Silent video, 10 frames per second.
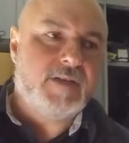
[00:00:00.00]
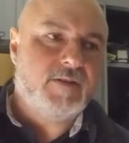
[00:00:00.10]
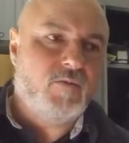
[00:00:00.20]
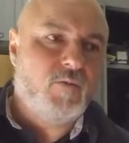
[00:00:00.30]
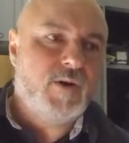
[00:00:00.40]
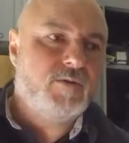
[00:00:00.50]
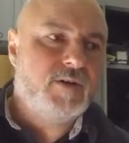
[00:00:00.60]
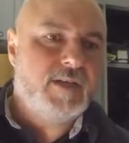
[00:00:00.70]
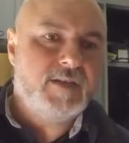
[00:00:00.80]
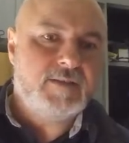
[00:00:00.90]
in the
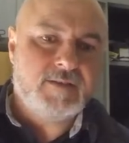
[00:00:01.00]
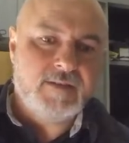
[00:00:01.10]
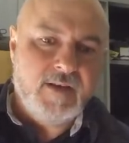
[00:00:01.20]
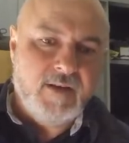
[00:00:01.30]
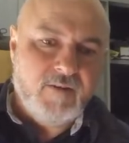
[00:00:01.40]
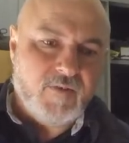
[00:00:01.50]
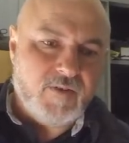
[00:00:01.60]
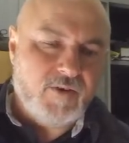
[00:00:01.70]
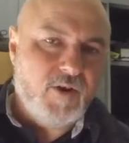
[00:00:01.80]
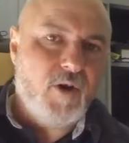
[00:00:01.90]
wilderness,
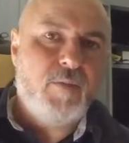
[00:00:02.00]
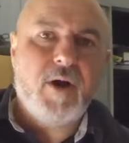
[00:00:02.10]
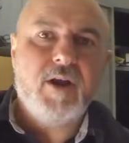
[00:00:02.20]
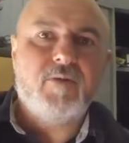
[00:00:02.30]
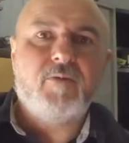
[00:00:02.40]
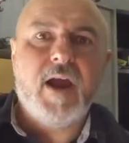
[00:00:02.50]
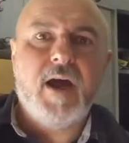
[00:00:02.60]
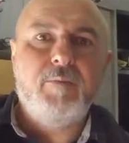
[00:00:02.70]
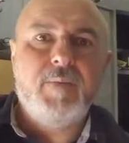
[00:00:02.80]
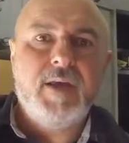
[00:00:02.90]
with nobody
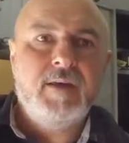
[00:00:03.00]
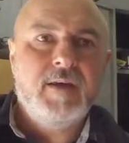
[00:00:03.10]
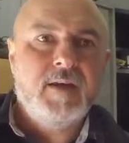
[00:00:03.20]
around me,